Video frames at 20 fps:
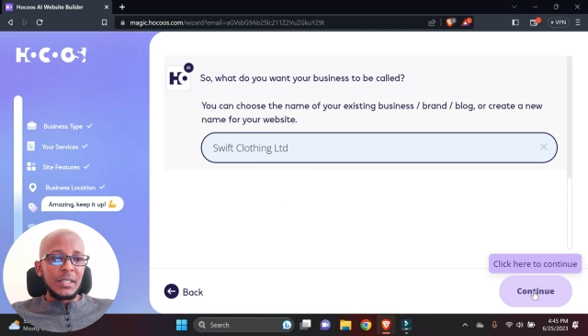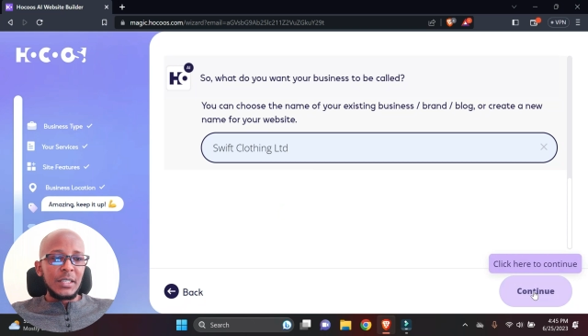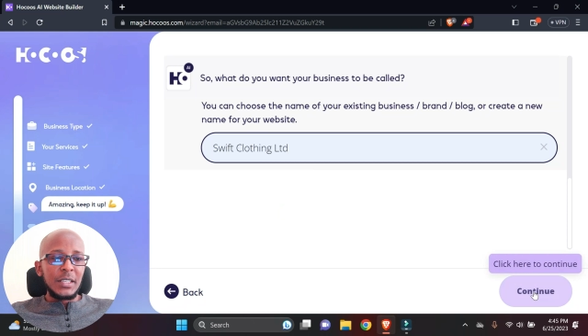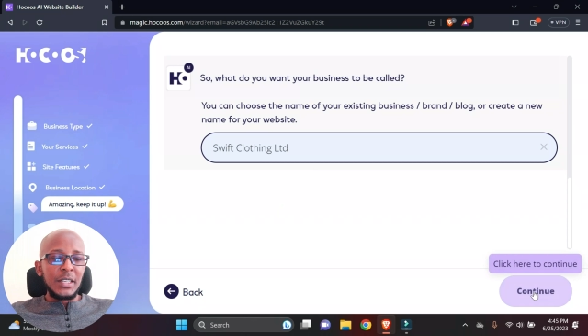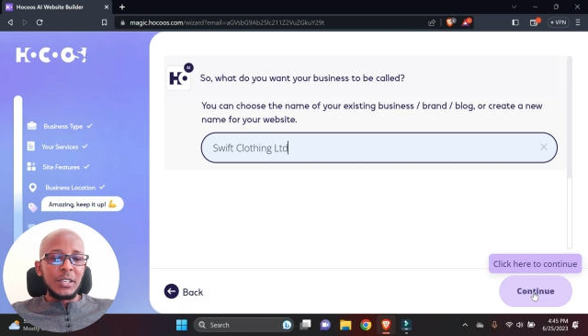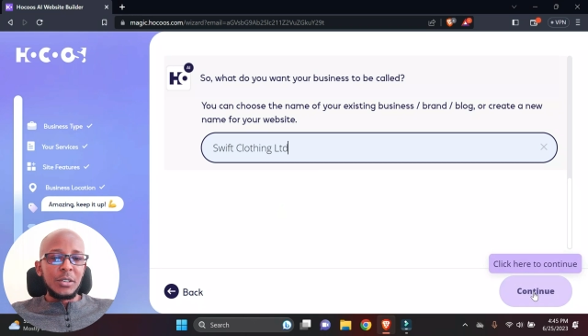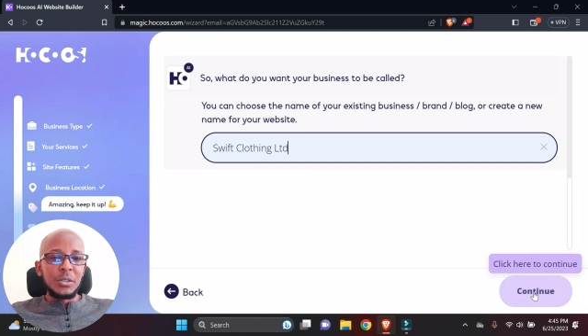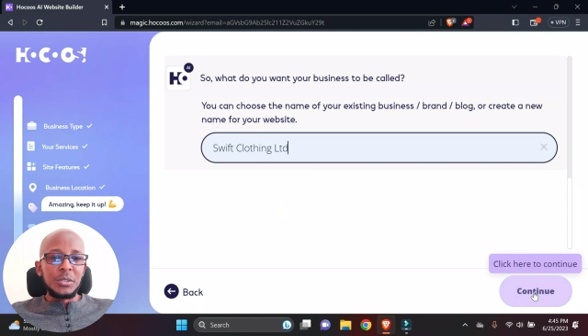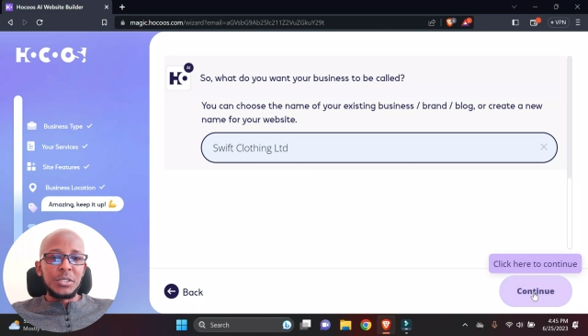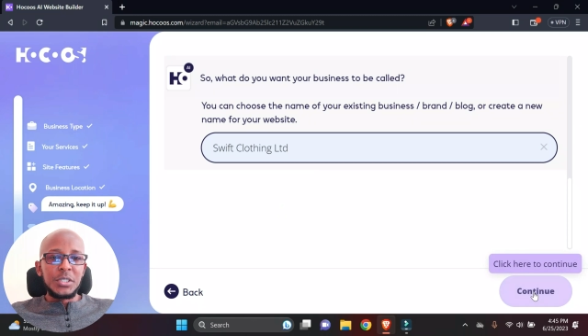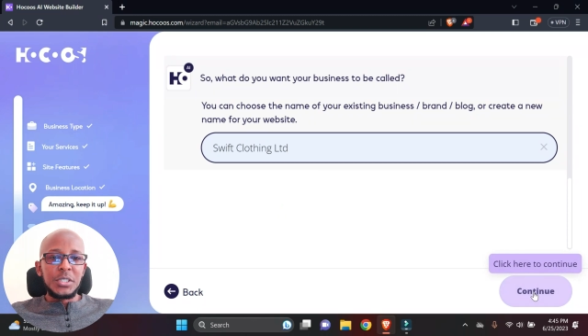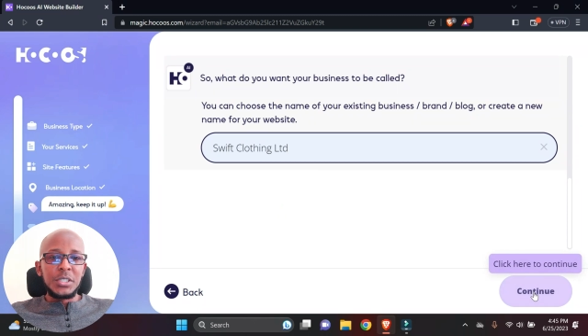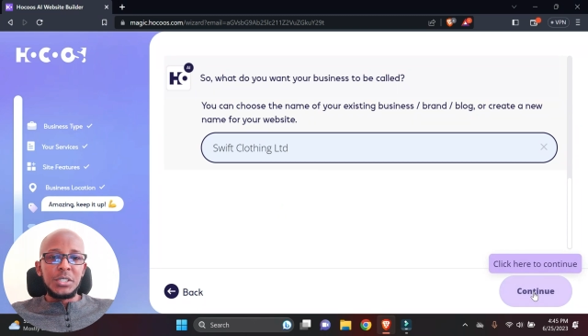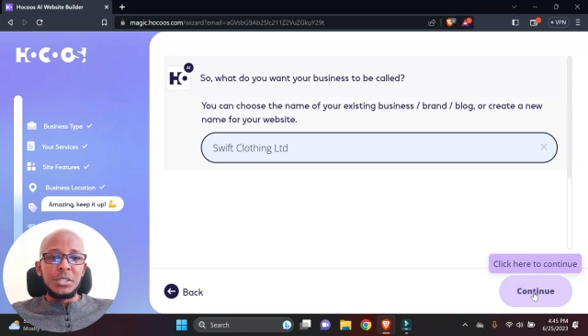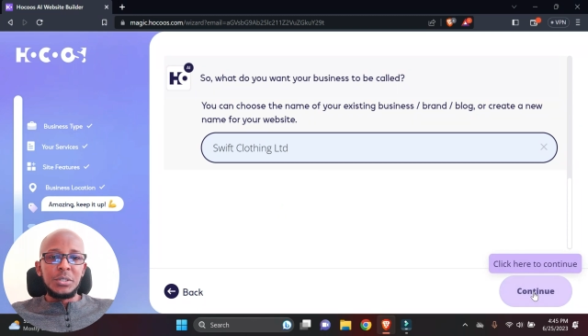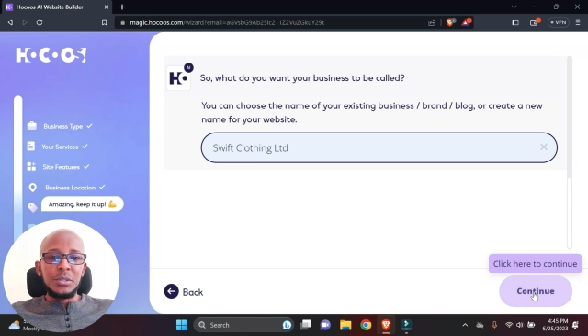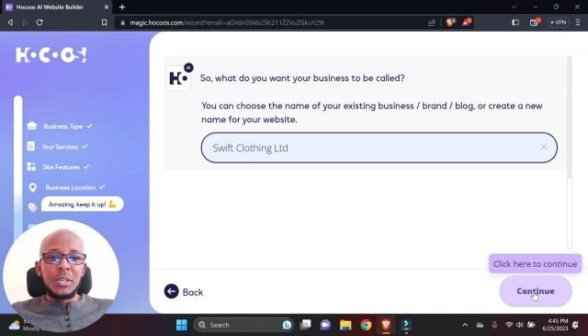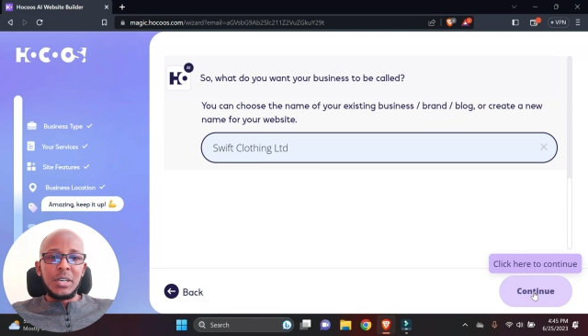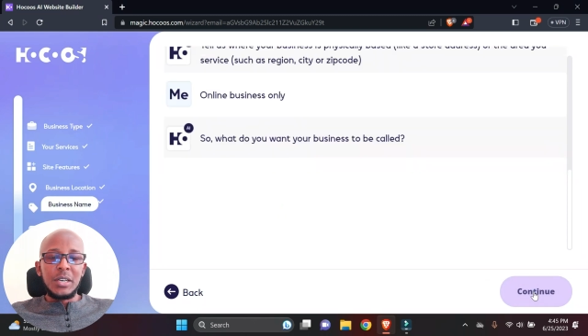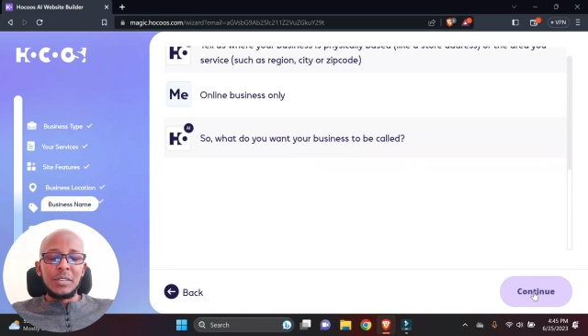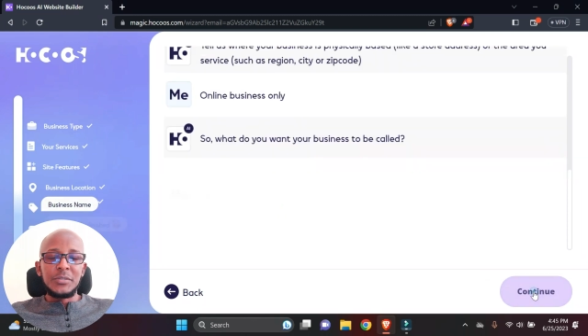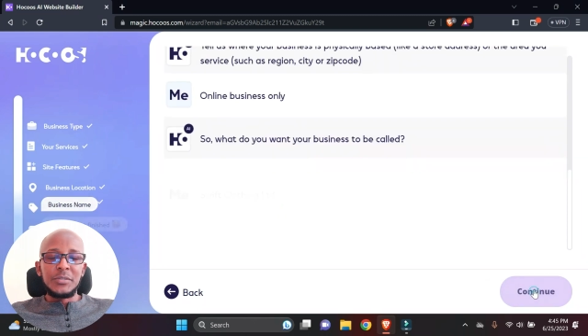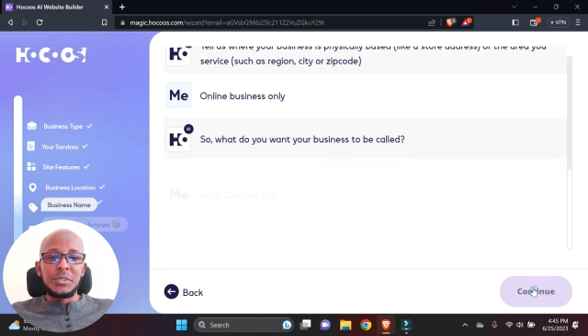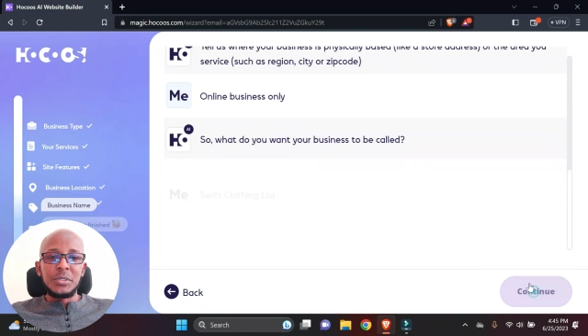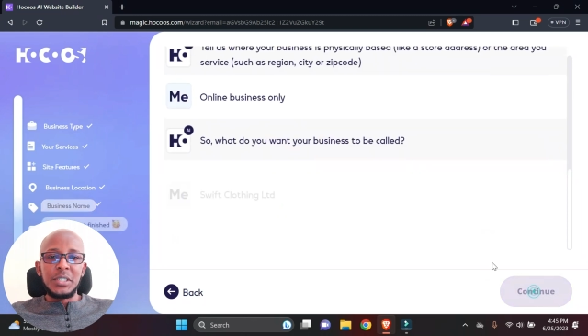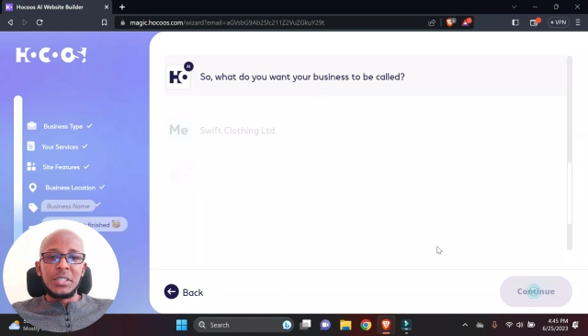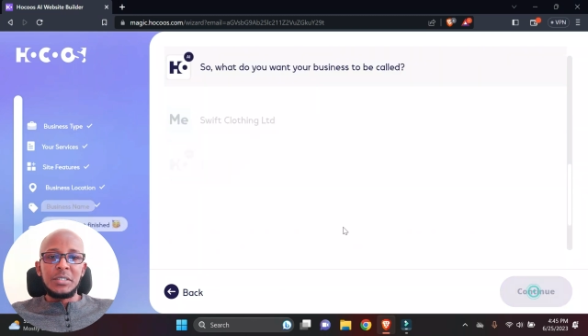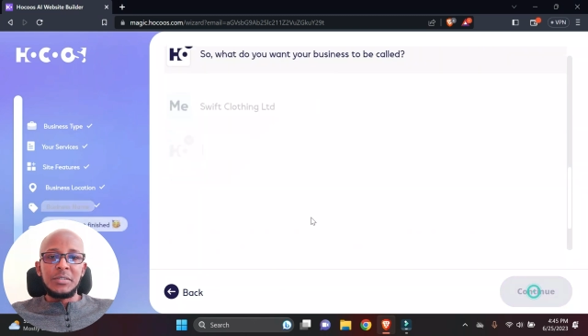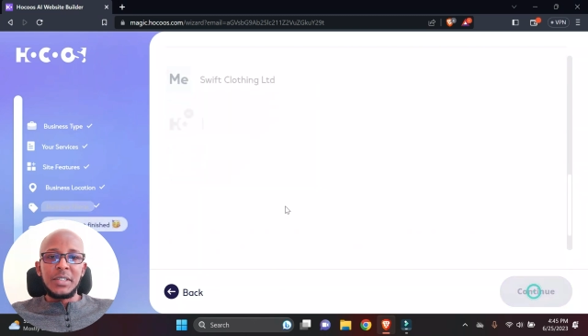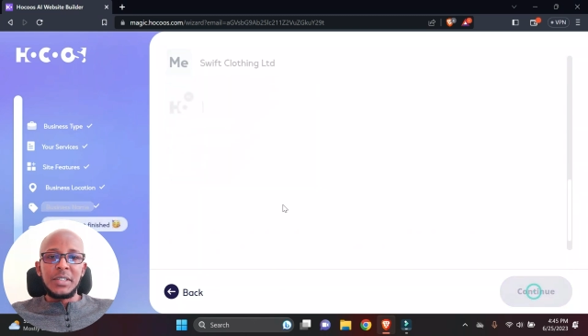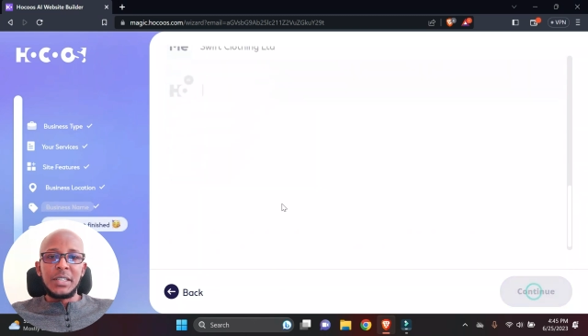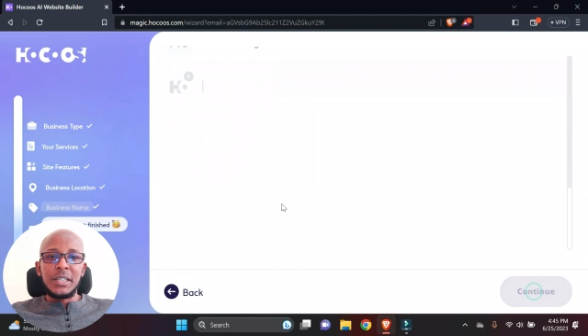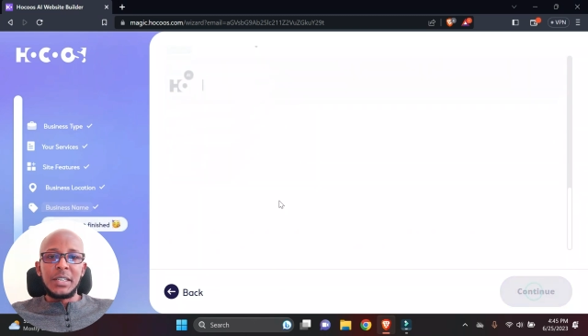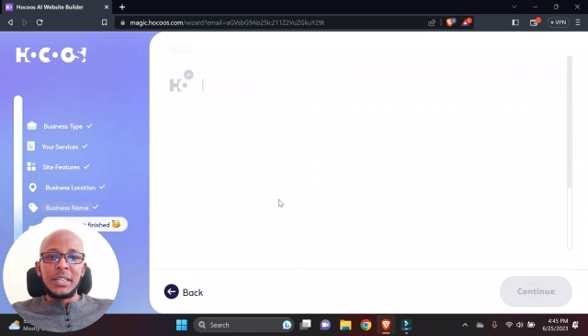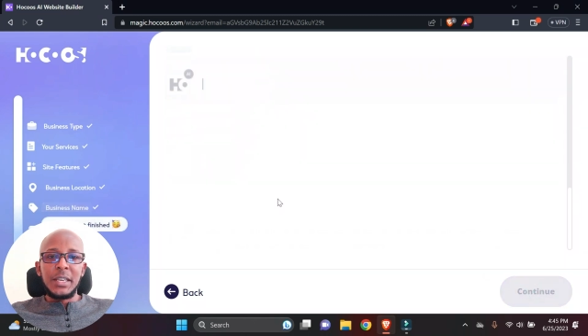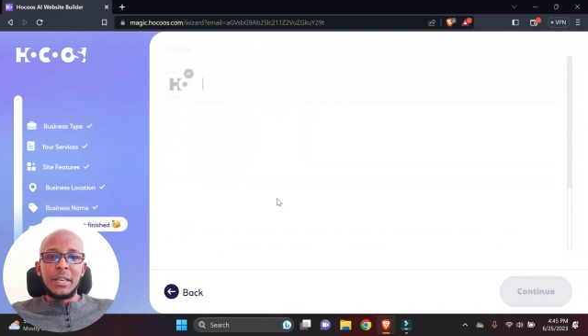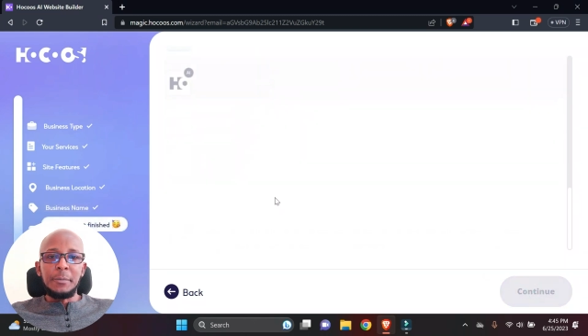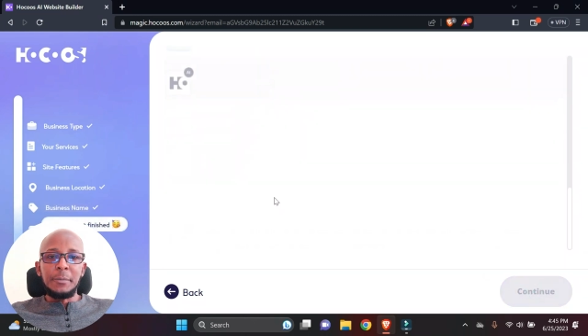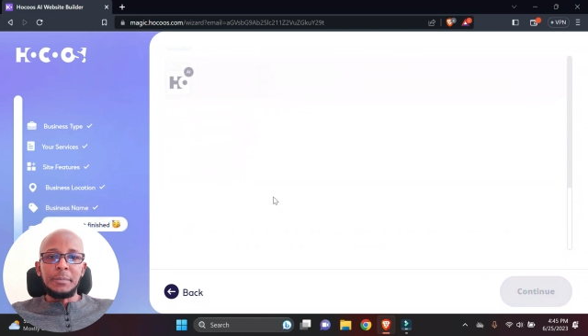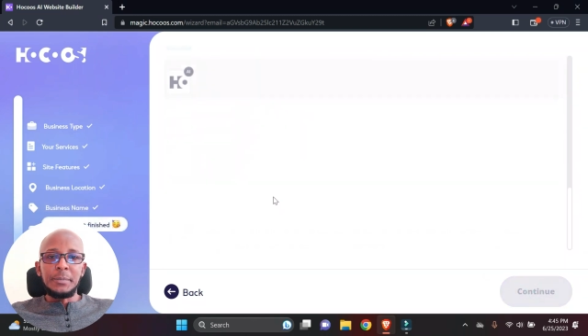Click continue after you've given the
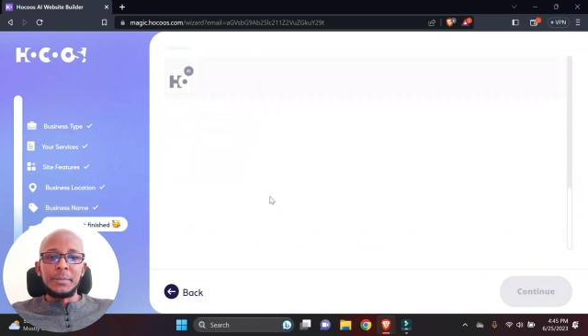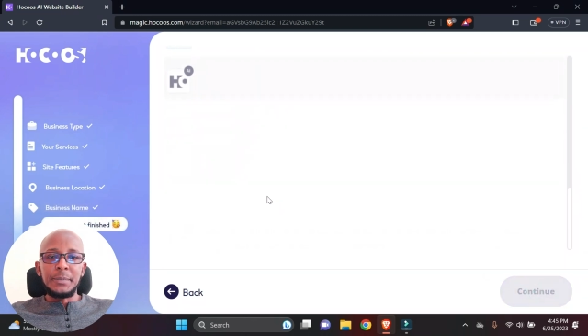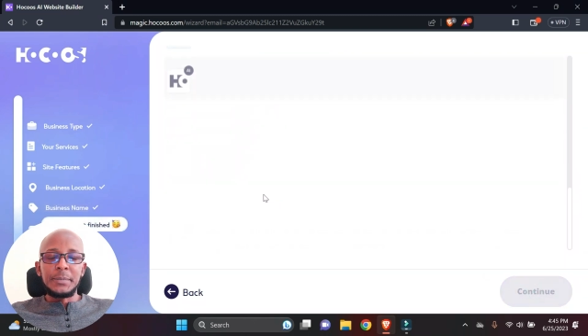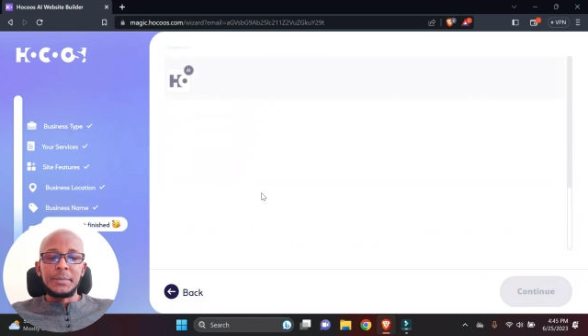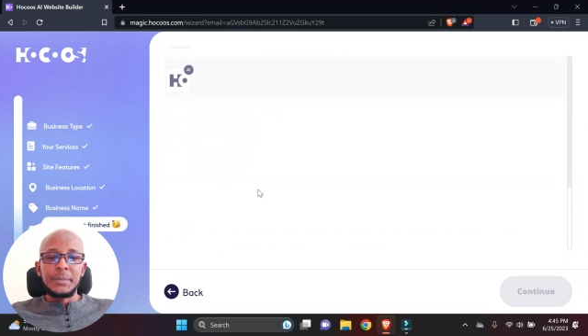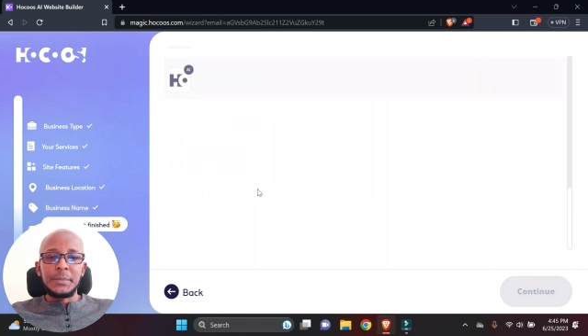name.